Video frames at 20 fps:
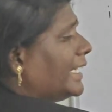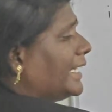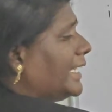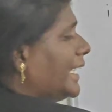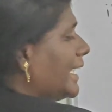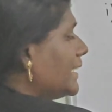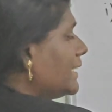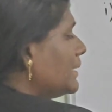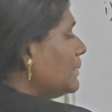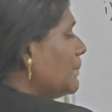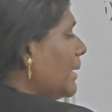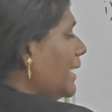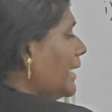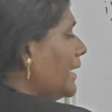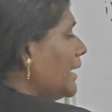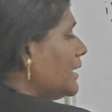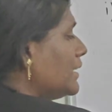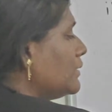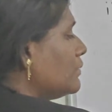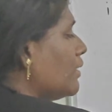write s
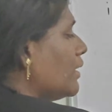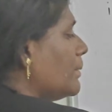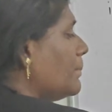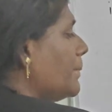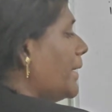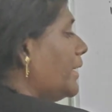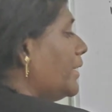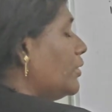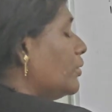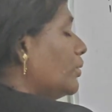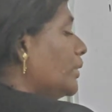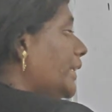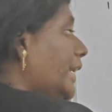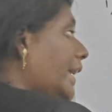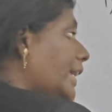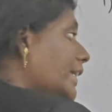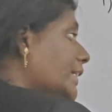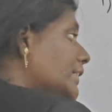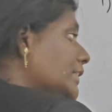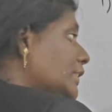minus 1 by 2?
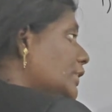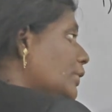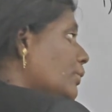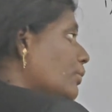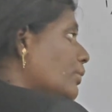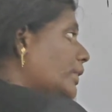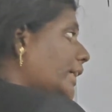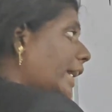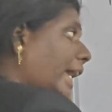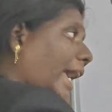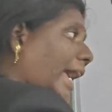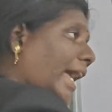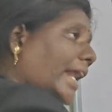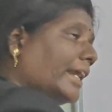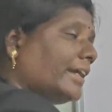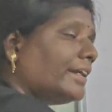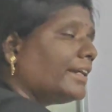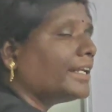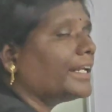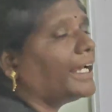Yes, you
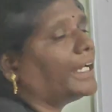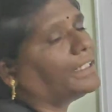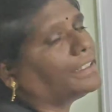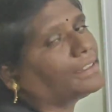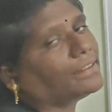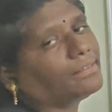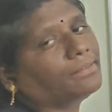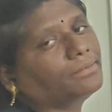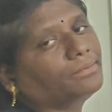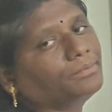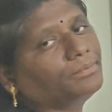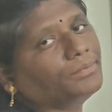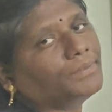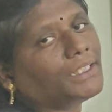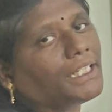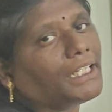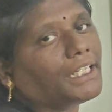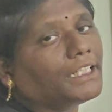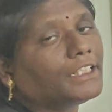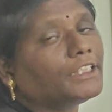can write.
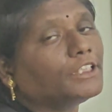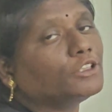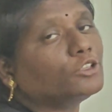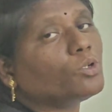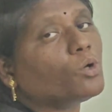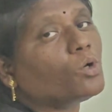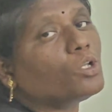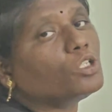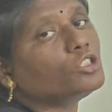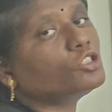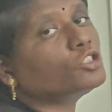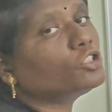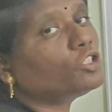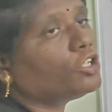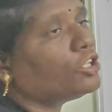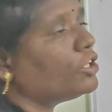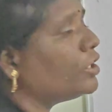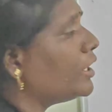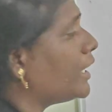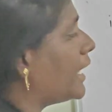It is
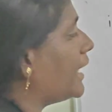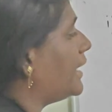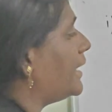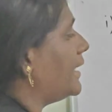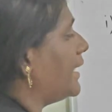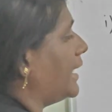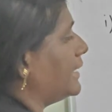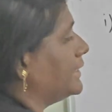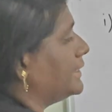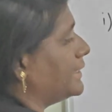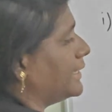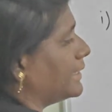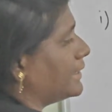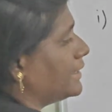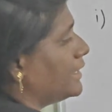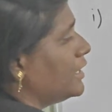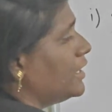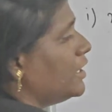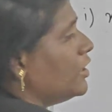also correct answer.